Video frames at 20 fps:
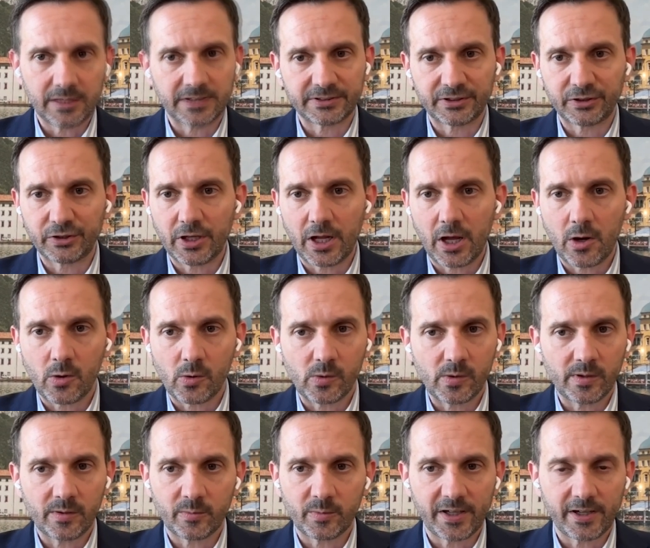But
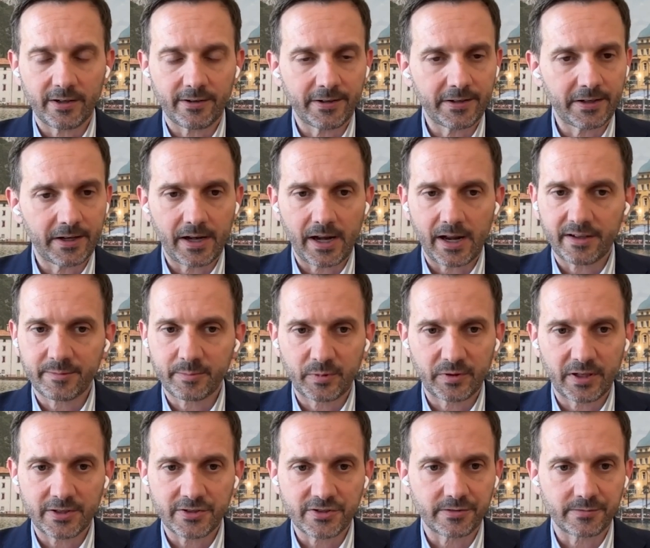we are in an
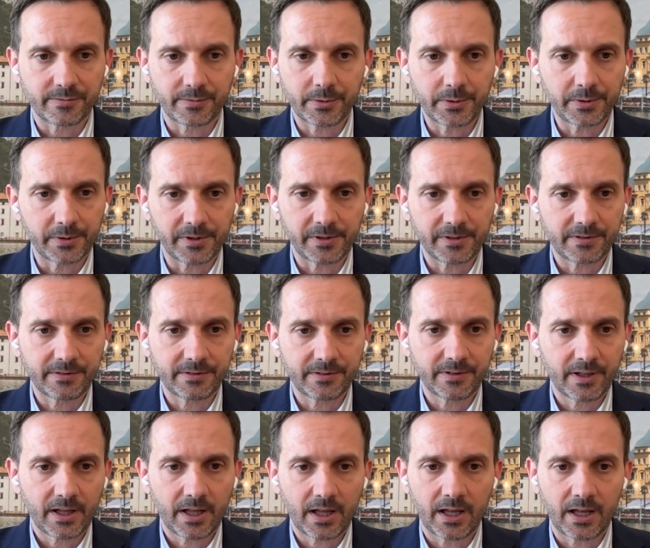exponential world.
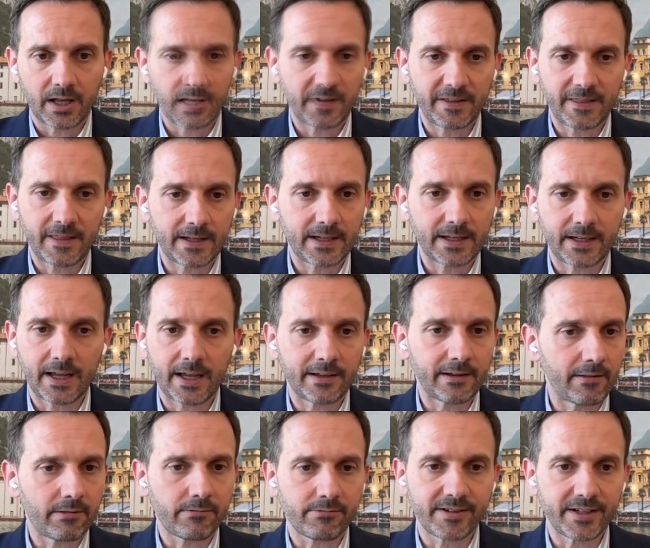Ask me that
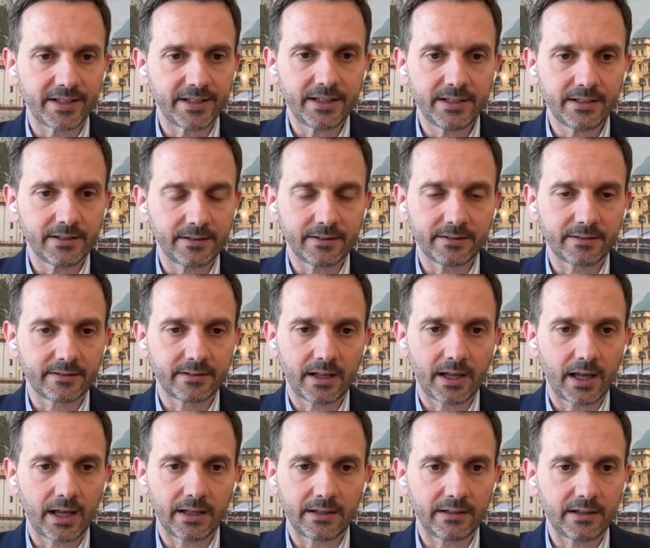again in 3 years,
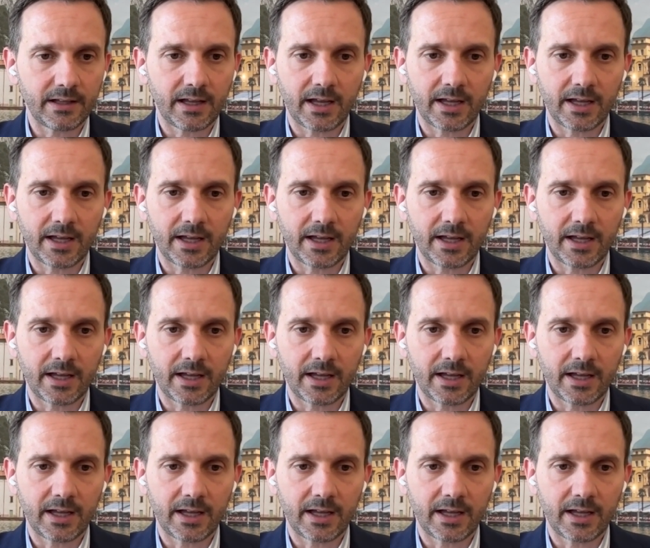and